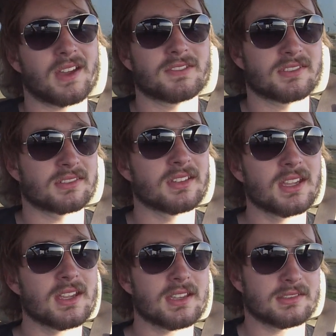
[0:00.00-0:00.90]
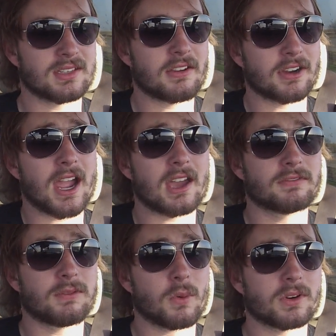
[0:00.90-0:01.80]
I've just never had
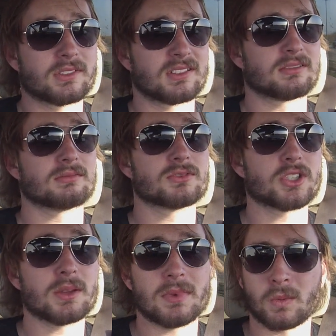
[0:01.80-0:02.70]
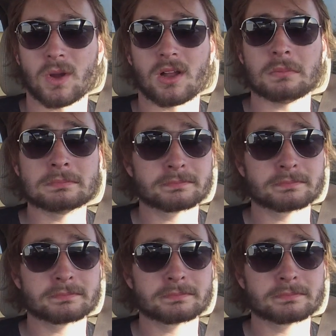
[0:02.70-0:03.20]
Fords treat me well.